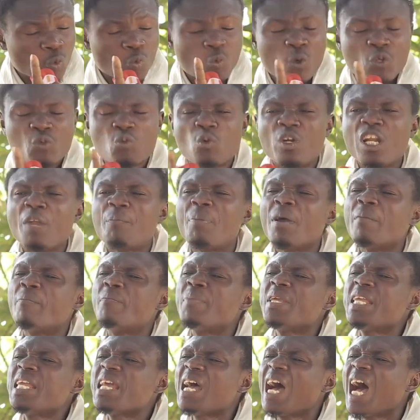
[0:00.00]
Was woni pe
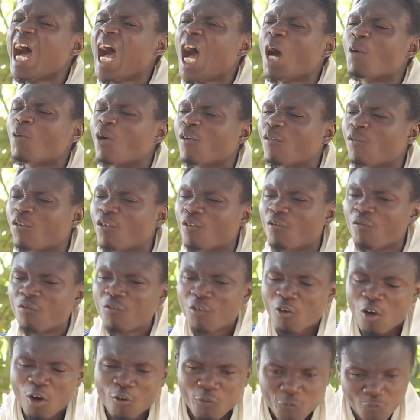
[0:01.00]
bia wo from
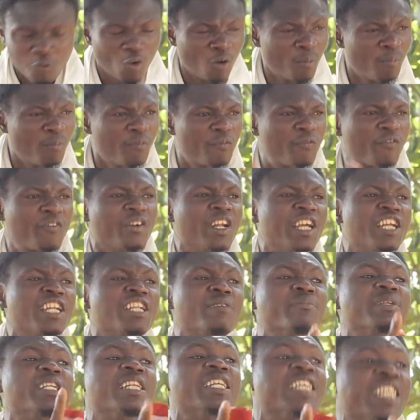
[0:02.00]
from free
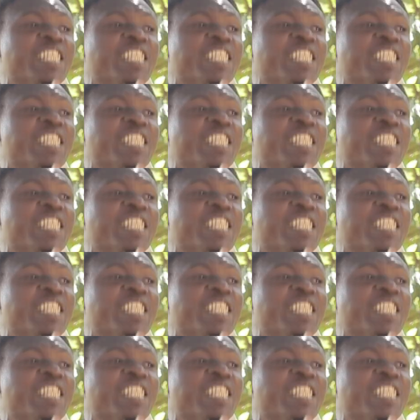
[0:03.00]
nim